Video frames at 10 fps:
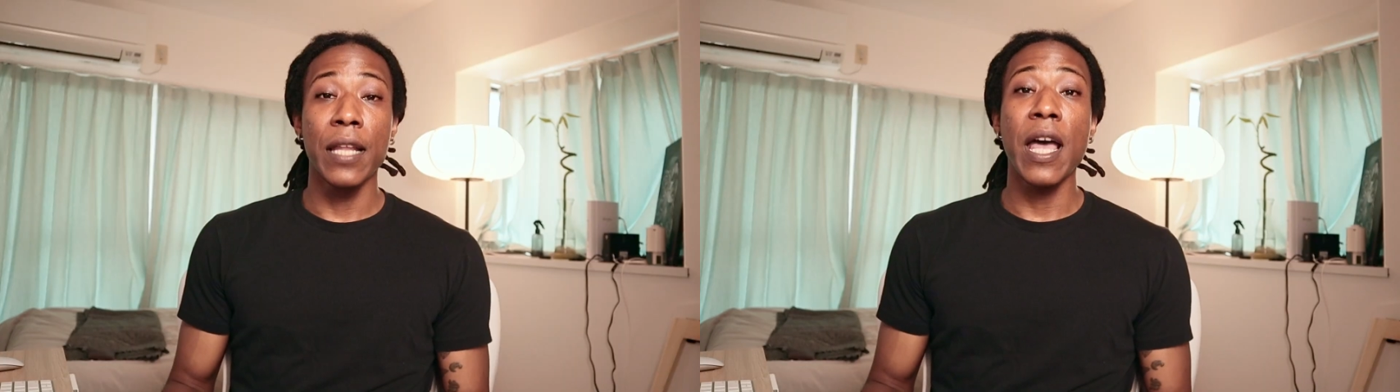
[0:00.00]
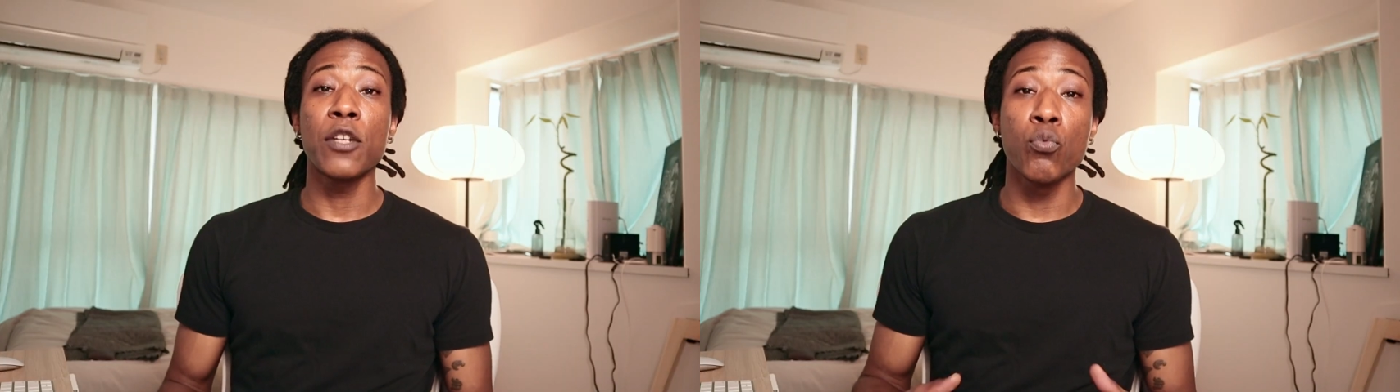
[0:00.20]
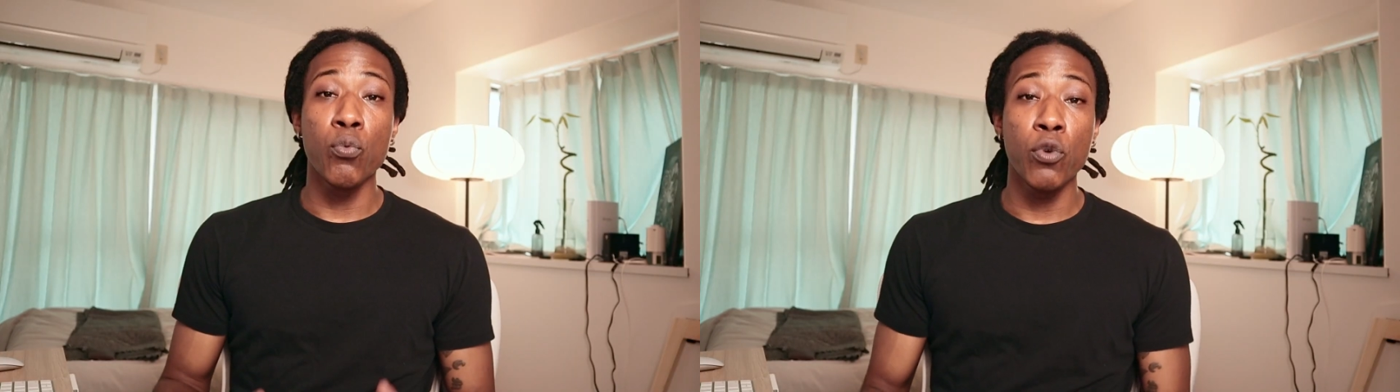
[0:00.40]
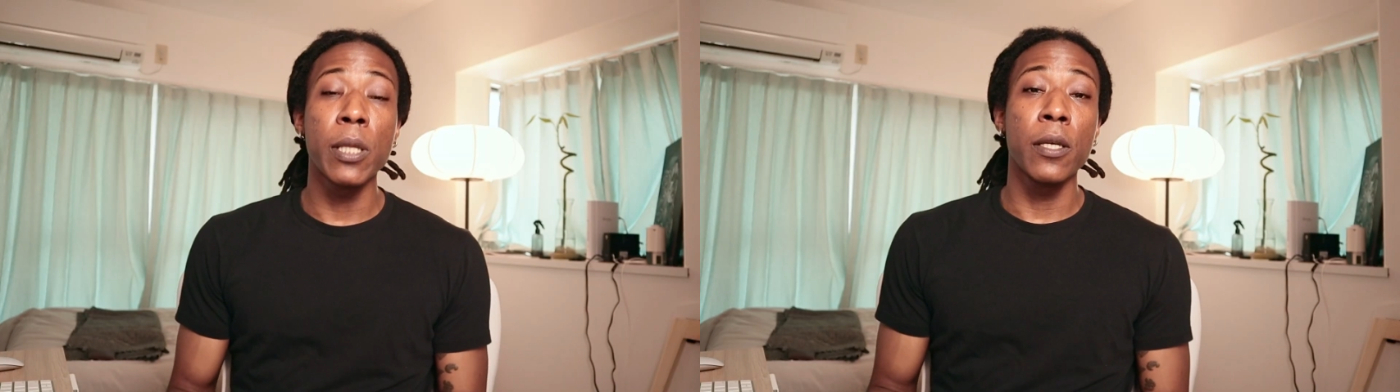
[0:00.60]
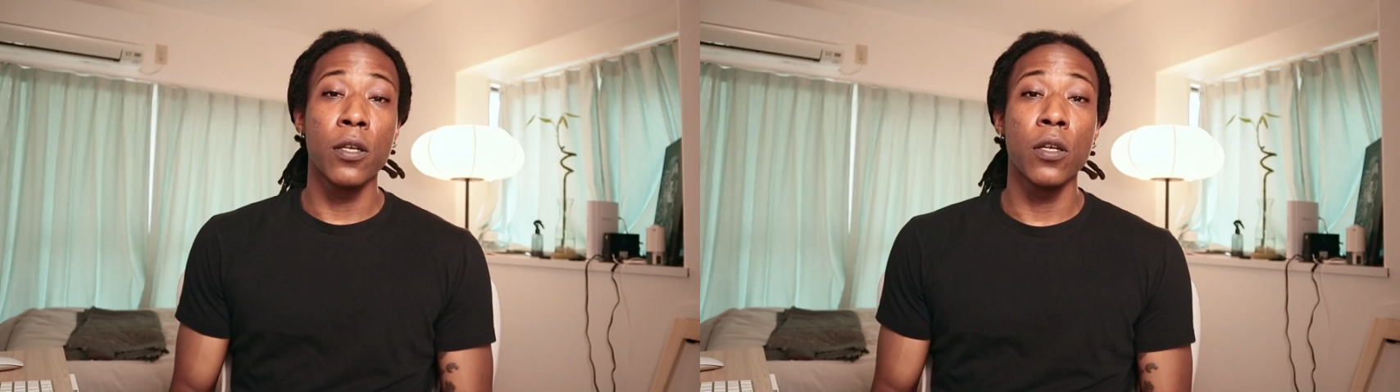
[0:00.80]
And that's
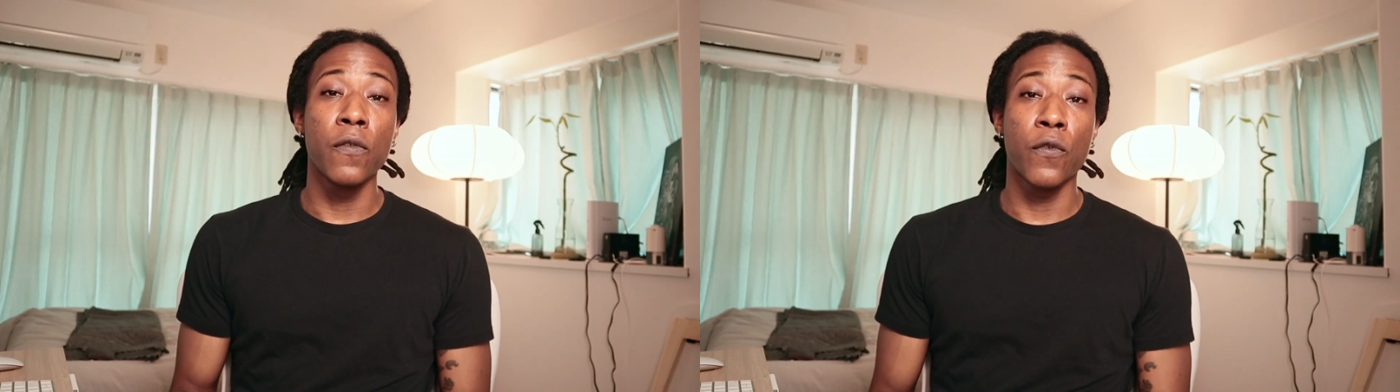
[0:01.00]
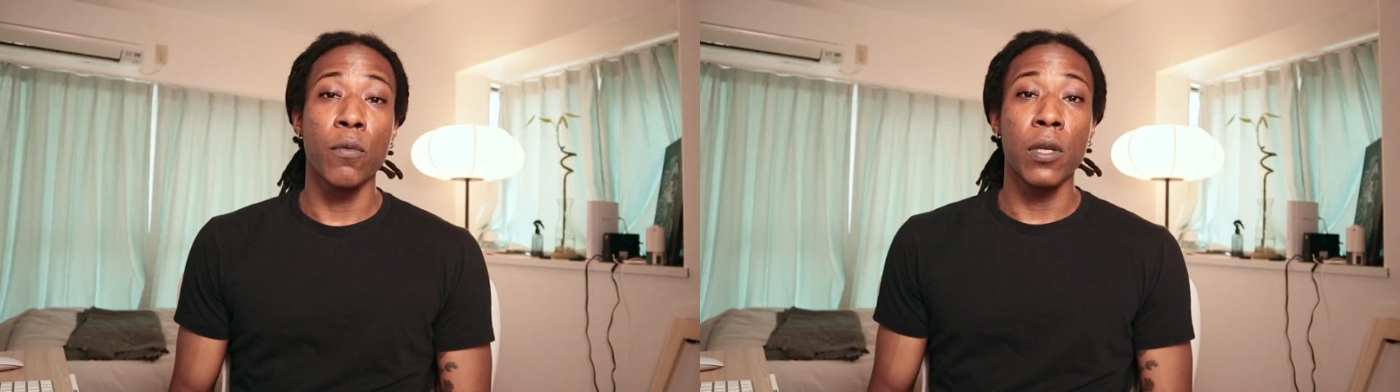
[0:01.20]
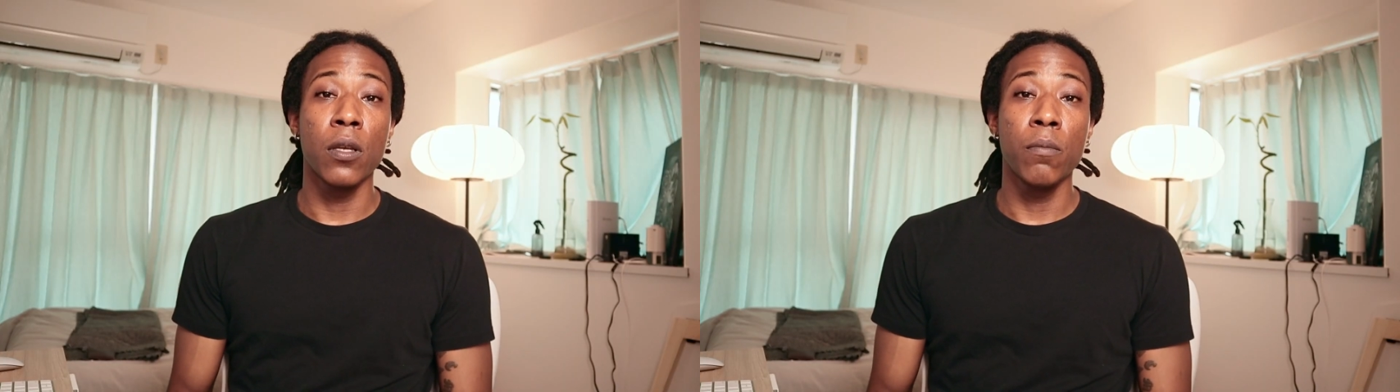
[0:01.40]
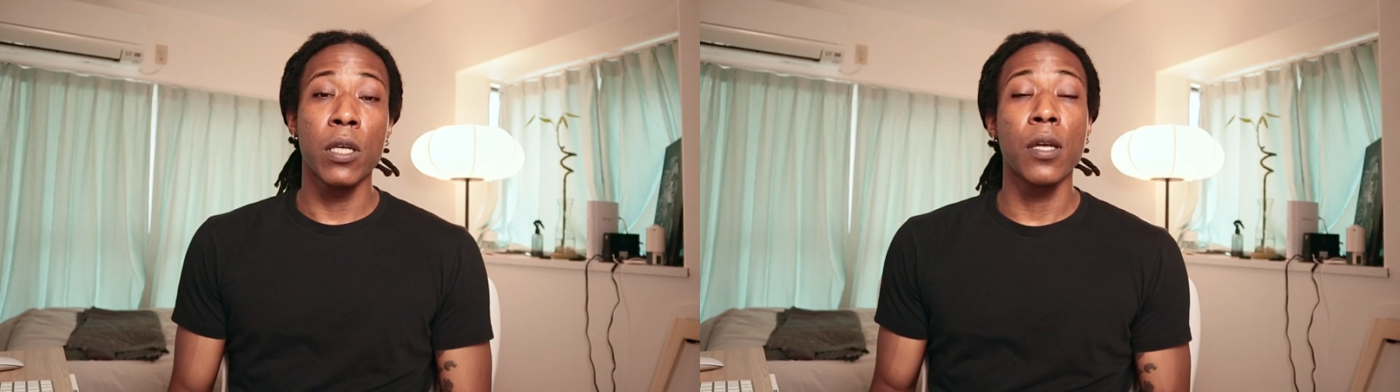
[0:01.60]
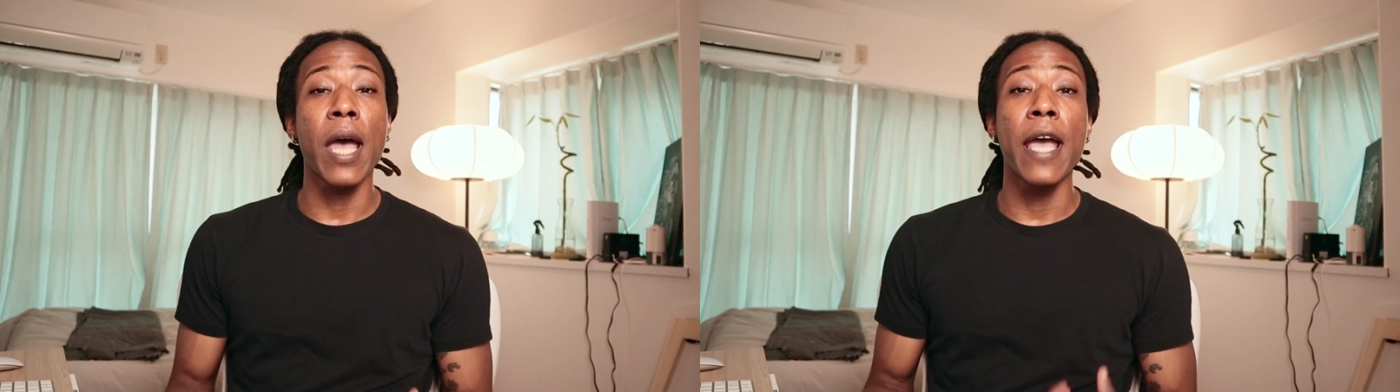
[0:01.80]
really good for me
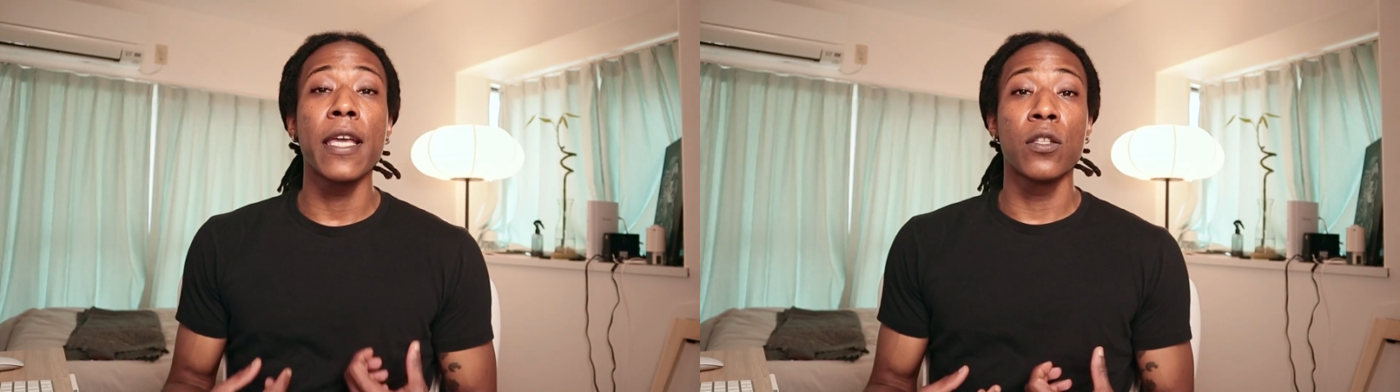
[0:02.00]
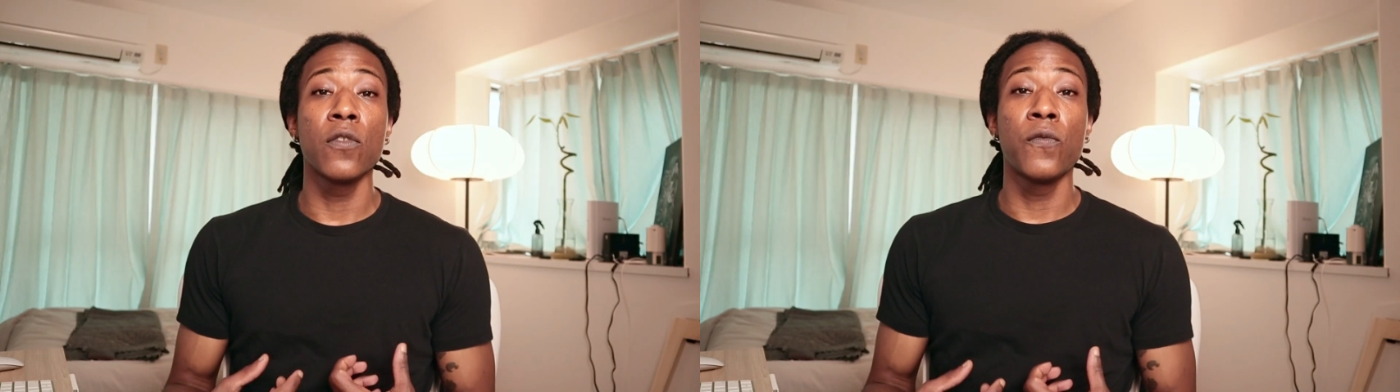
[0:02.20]
because I get to